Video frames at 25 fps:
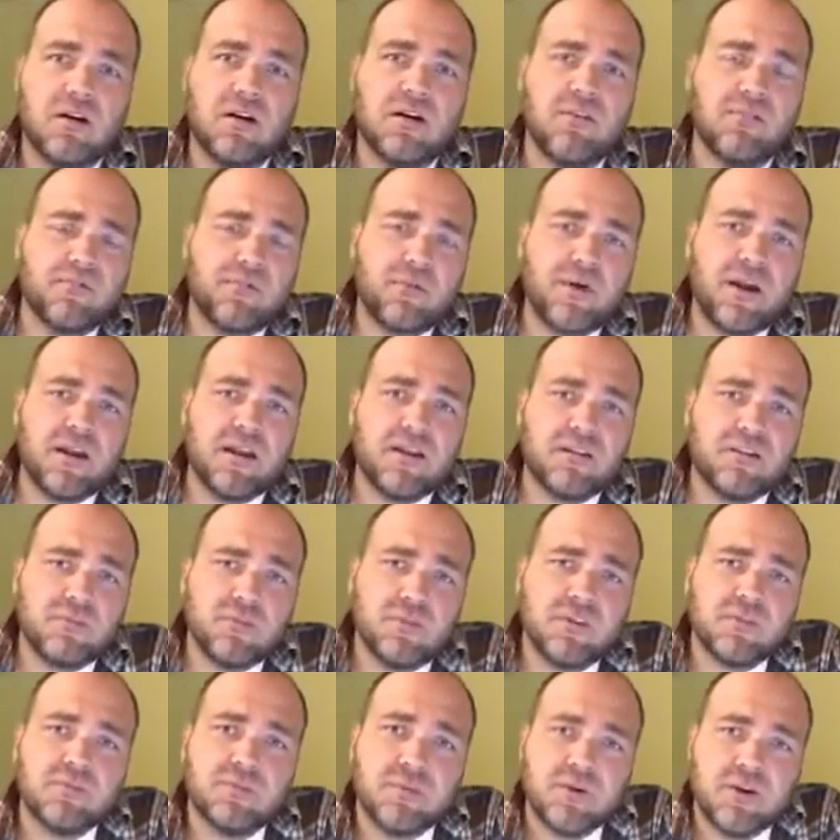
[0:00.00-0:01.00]
afraid to
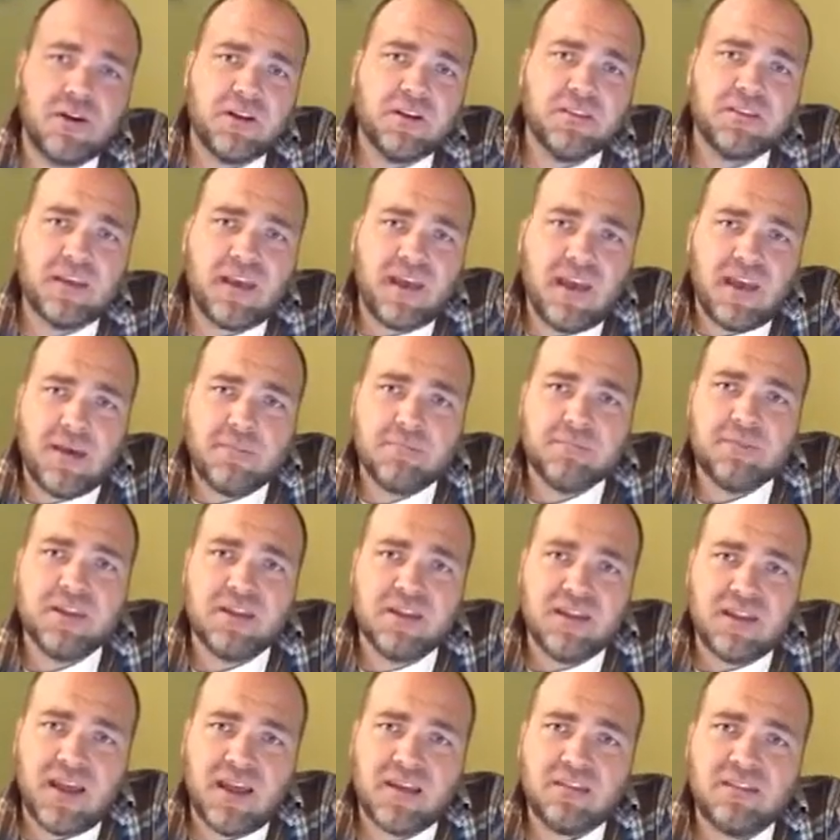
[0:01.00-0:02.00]
experience that empty
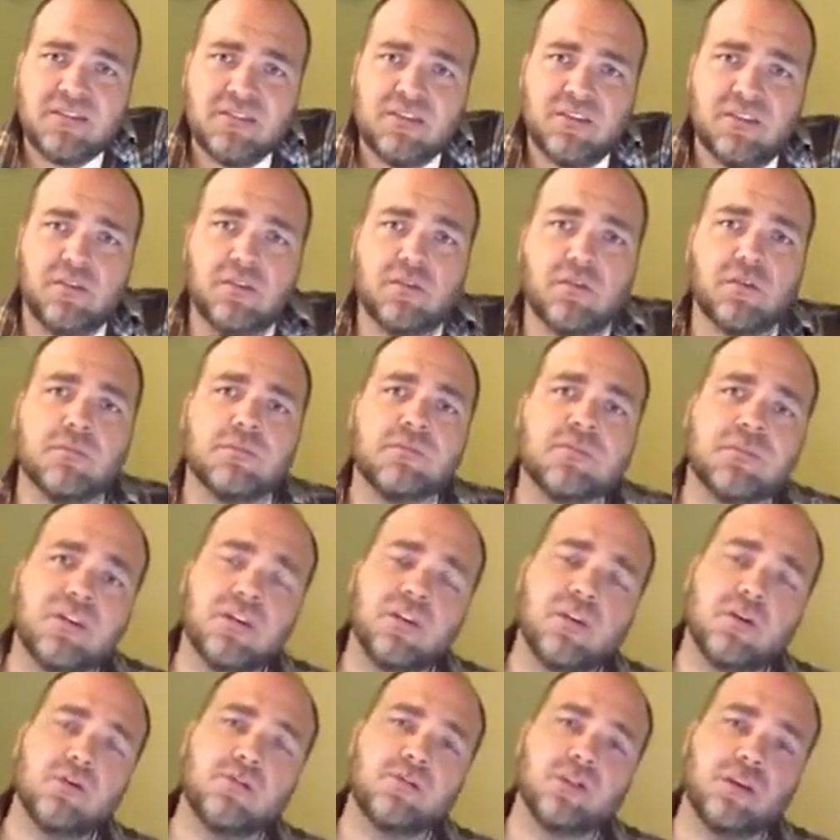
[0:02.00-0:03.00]
nest syndrome. She
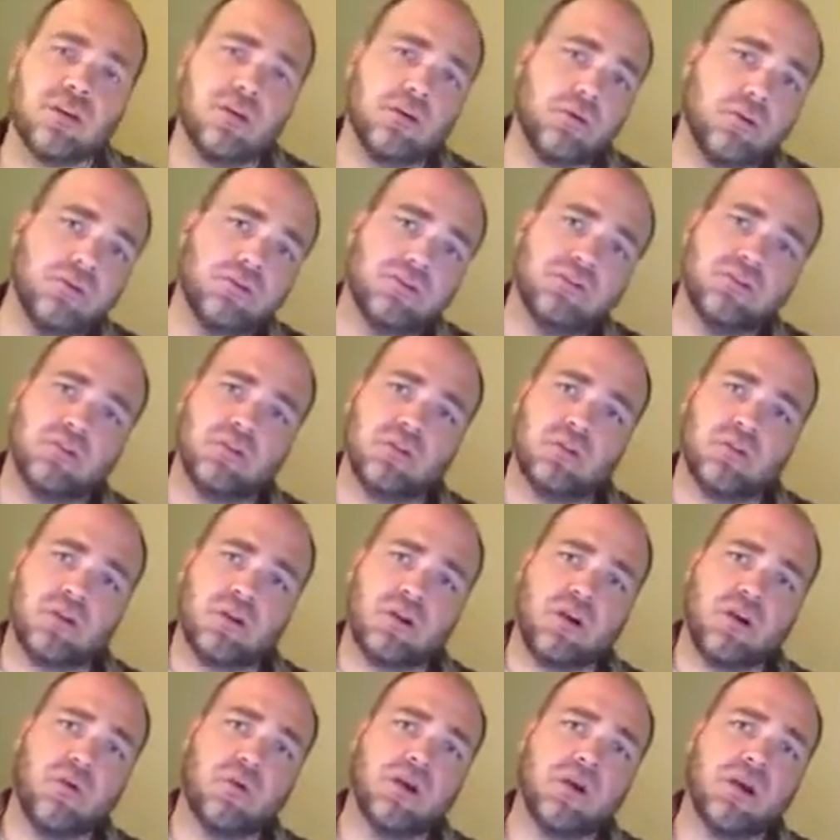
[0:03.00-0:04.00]
knows that Cole's
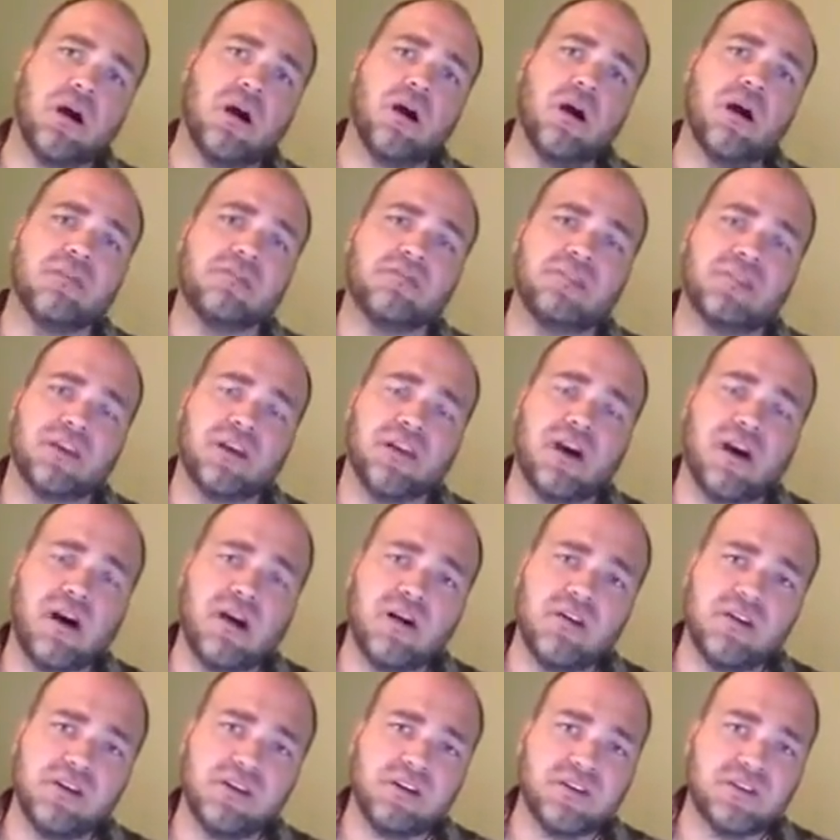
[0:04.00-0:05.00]
going off to
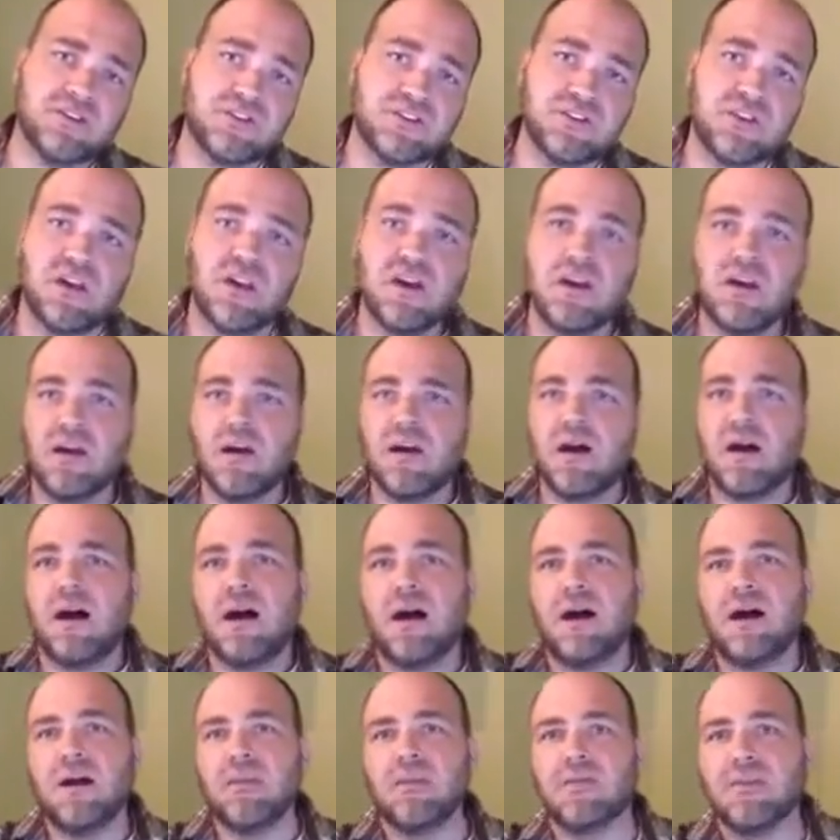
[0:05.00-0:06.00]
college
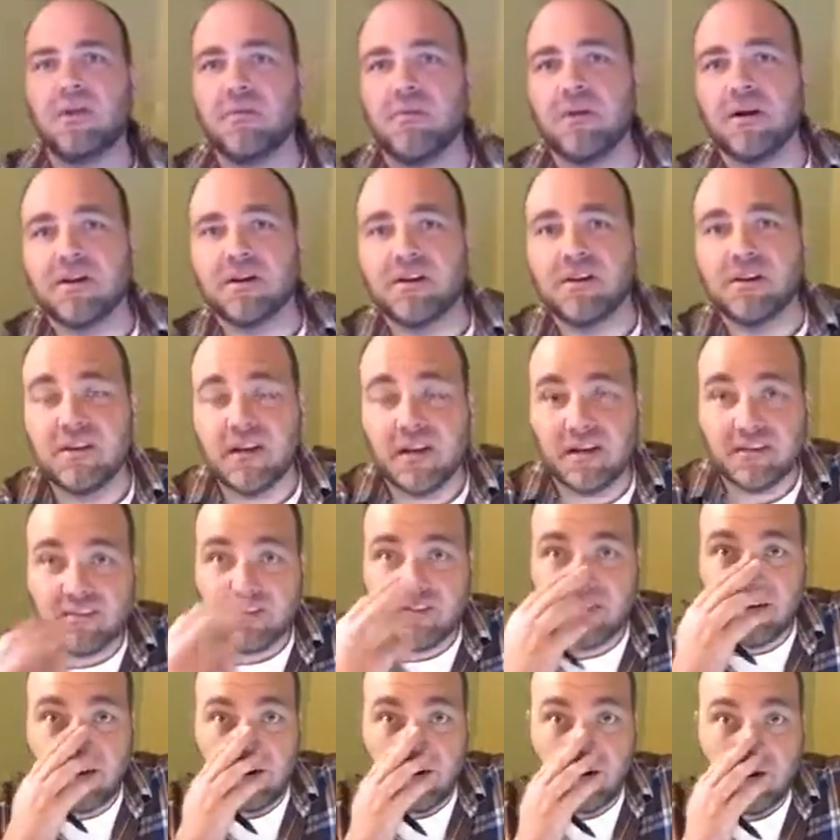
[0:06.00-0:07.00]
theoretically next
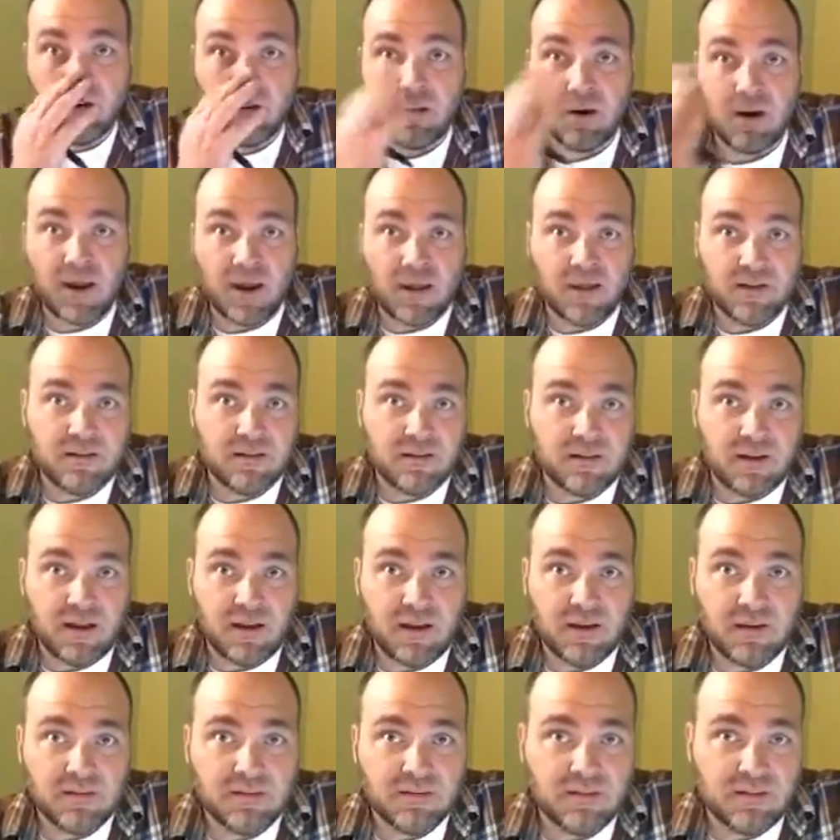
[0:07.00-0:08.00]
year,
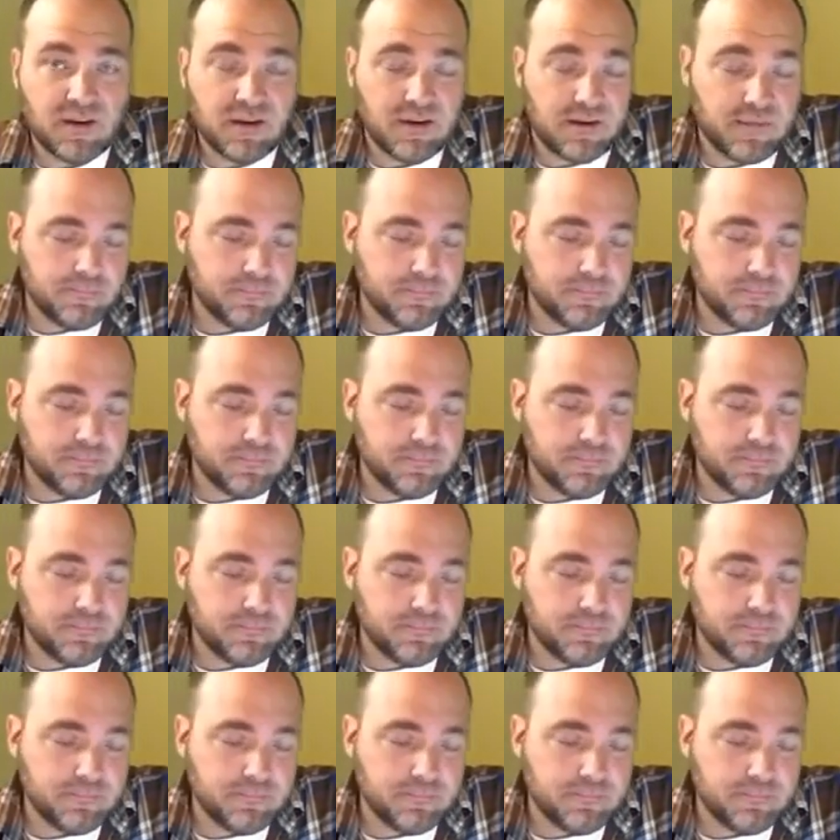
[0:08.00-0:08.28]
and